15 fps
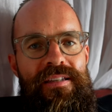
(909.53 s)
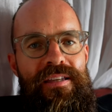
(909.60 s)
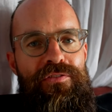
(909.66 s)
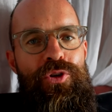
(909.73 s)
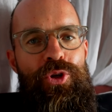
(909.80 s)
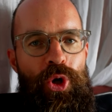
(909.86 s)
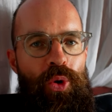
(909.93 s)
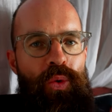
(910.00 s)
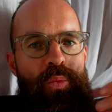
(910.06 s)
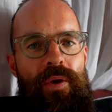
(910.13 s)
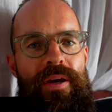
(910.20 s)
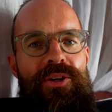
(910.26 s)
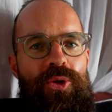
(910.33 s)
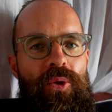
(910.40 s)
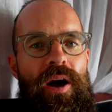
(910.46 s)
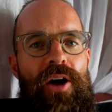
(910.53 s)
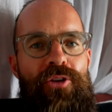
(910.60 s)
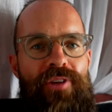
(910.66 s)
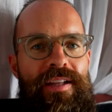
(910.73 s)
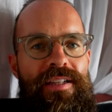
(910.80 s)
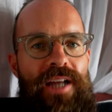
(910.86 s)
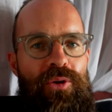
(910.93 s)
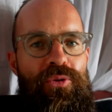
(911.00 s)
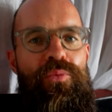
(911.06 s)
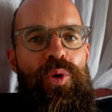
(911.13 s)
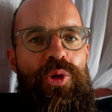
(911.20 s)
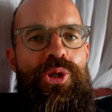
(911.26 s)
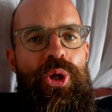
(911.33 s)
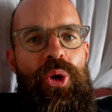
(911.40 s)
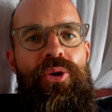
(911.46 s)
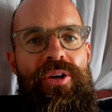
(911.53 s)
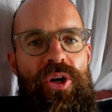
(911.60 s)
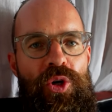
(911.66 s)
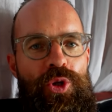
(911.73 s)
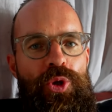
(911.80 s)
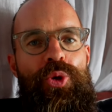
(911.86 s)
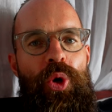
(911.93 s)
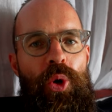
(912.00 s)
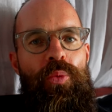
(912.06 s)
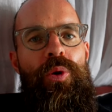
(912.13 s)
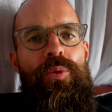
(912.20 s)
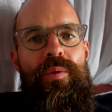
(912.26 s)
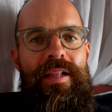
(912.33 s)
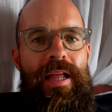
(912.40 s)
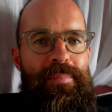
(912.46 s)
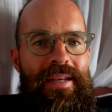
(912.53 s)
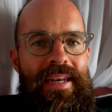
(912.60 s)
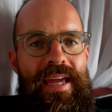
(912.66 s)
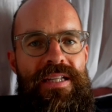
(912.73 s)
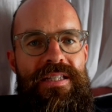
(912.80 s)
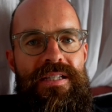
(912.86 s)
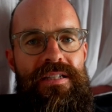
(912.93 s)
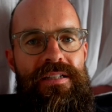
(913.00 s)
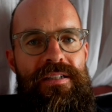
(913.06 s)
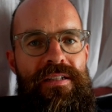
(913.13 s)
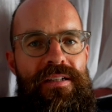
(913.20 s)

If you know where you are right now and what is going on, you know what will happen next